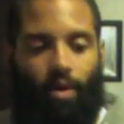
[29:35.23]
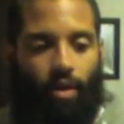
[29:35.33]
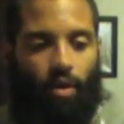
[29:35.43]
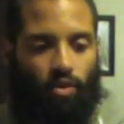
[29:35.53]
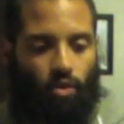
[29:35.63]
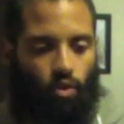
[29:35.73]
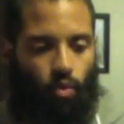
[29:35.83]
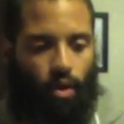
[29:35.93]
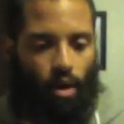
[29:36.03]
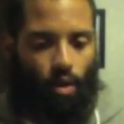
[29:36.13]
and also to
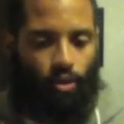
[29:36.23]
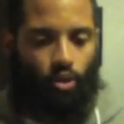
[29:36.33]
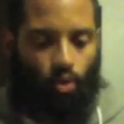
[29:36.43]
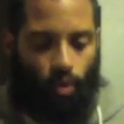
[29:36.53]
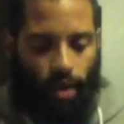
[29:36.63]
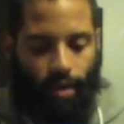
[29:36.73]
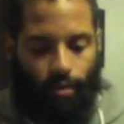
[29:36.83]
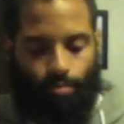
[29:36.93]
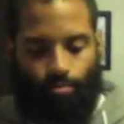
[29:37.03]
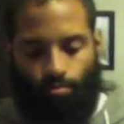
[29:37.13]
encourage you and